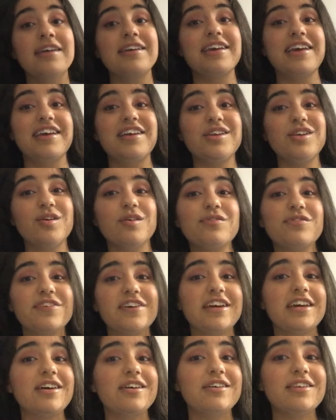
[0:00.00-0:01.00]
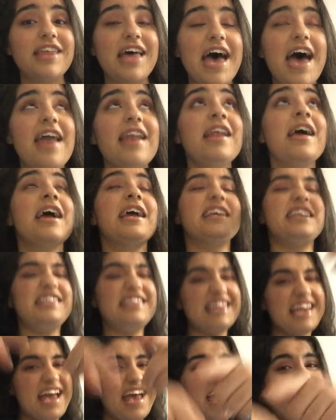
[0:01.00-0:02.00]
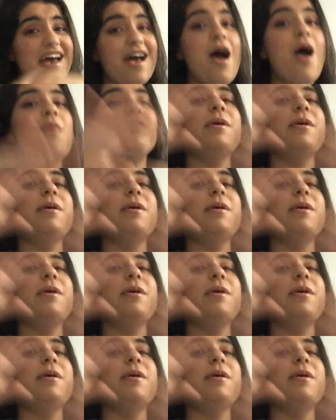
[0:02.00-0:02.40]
Can you feel that? Yeah.